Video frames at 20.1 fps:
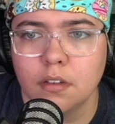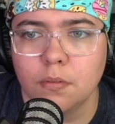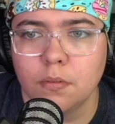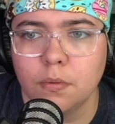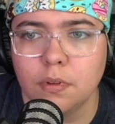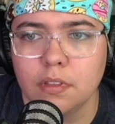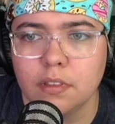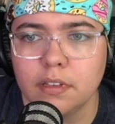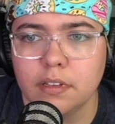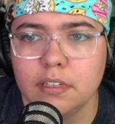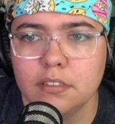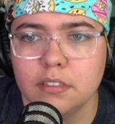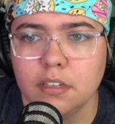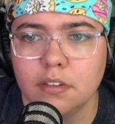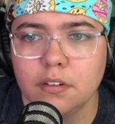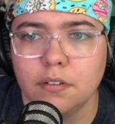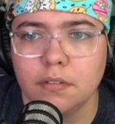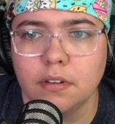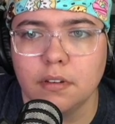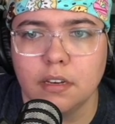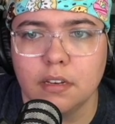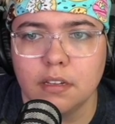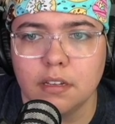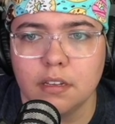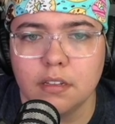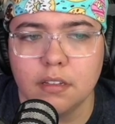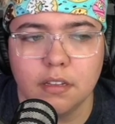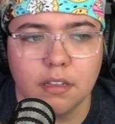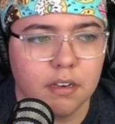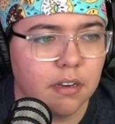With lazy, you don't need it
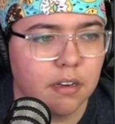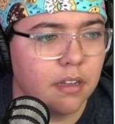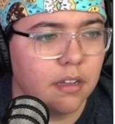in the init.